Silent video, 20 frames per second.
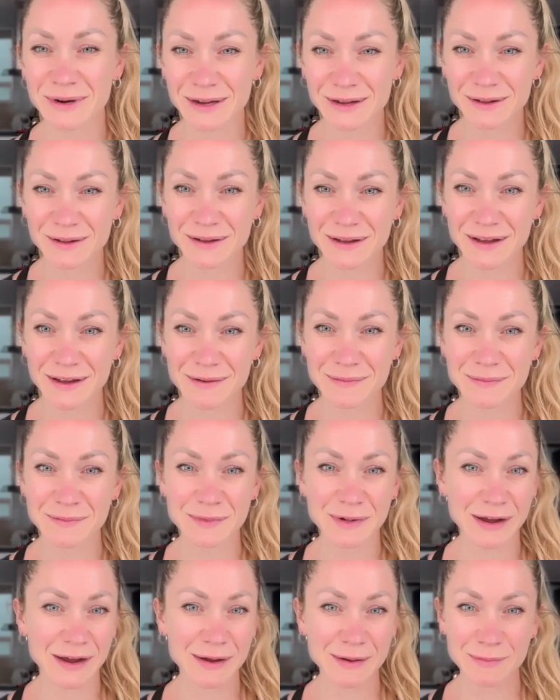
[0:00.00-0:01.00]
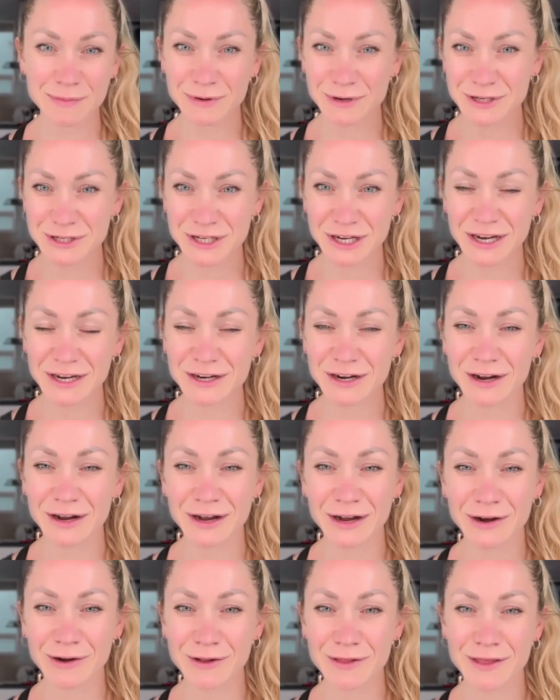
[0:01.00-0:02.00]
Well, I appreciate
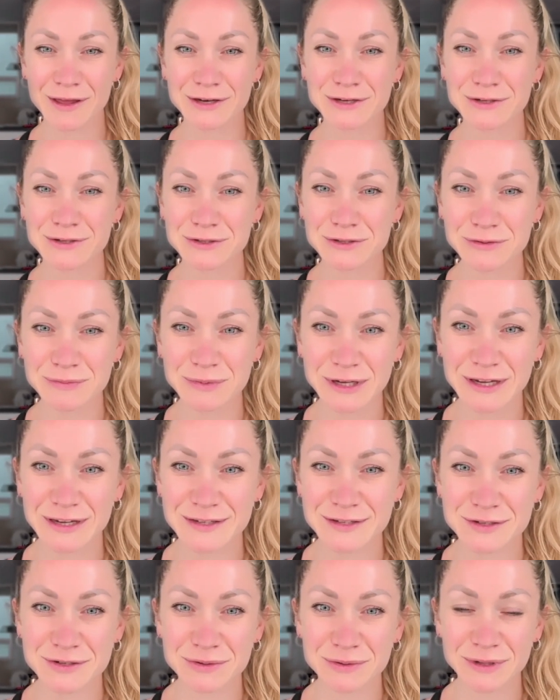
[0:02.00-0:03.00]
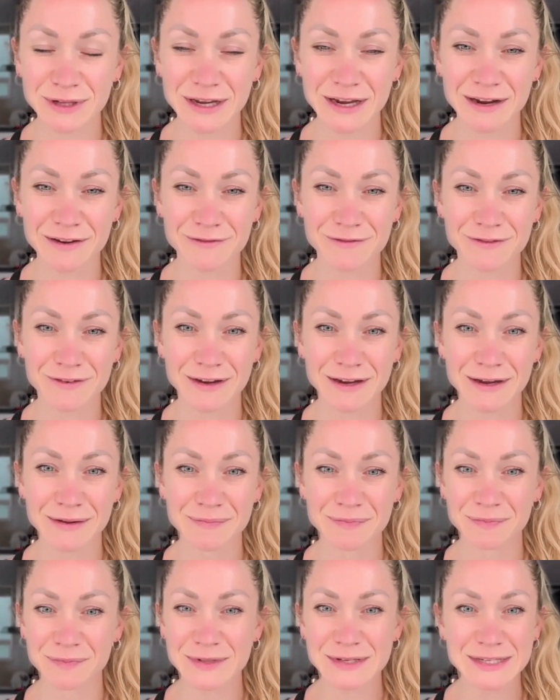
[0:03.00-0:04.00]
all that you do because truly I've
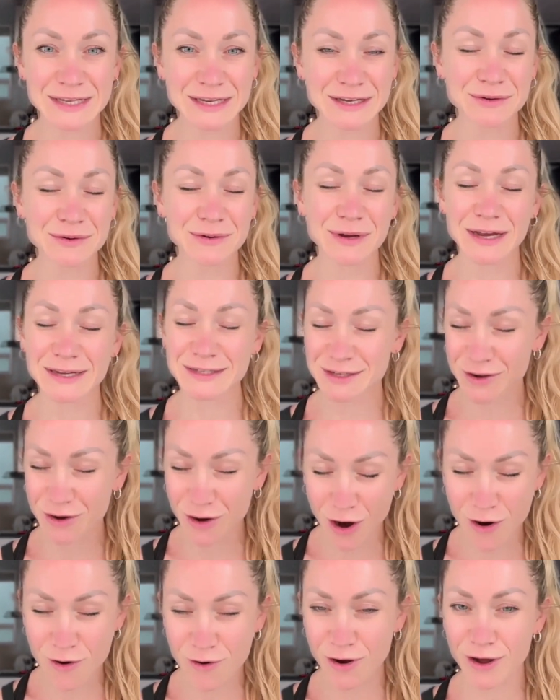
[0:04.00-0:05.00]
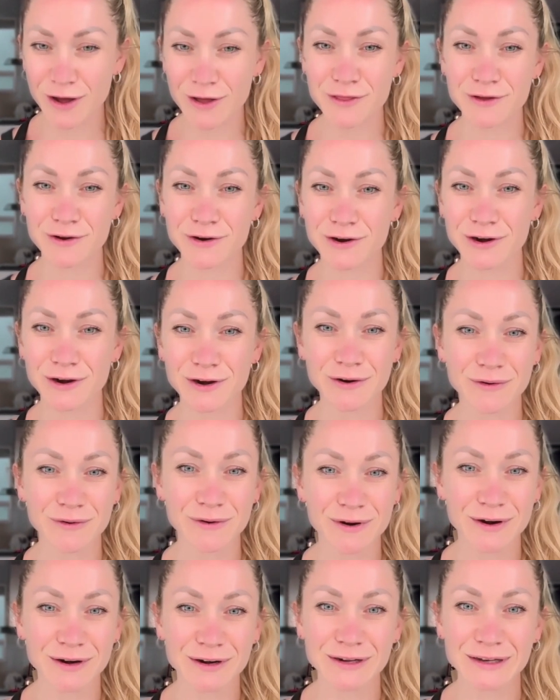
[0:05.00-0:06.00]
seen you as a co-author
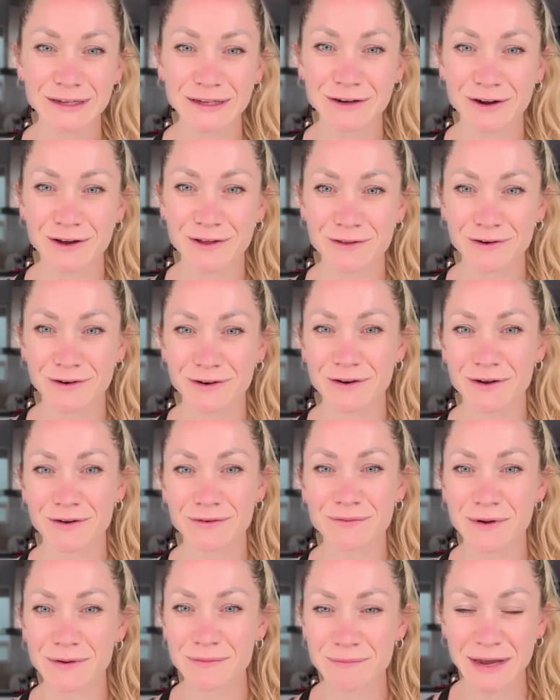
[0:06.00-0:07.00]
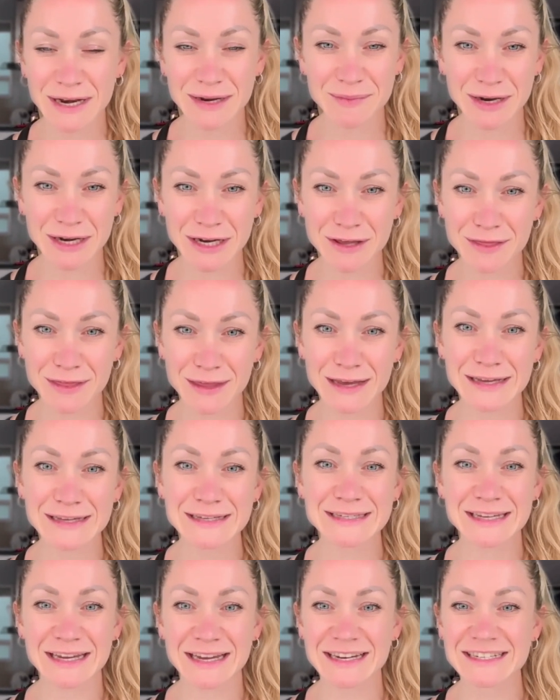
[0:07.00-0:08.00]
or lead author on many, many
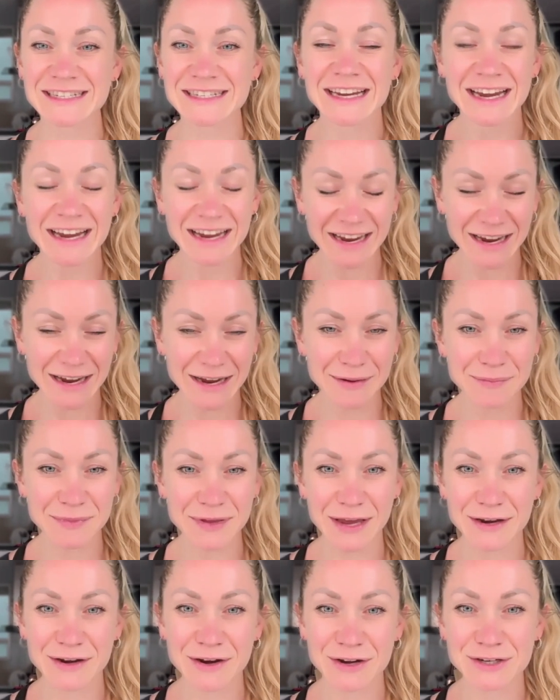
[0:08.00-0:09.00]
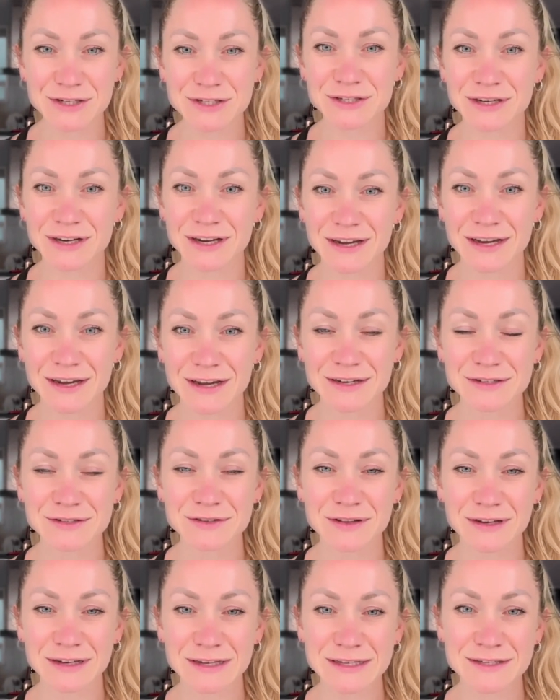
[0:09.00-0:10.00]
things. And yeah, not to
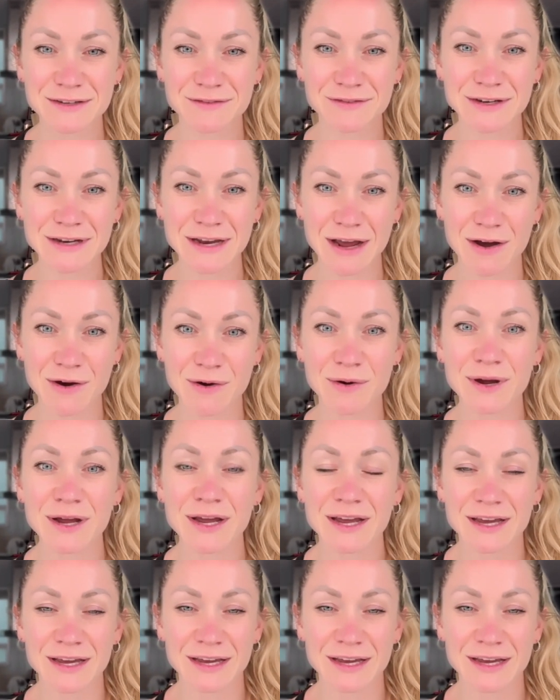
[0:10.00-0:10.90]
the least of it now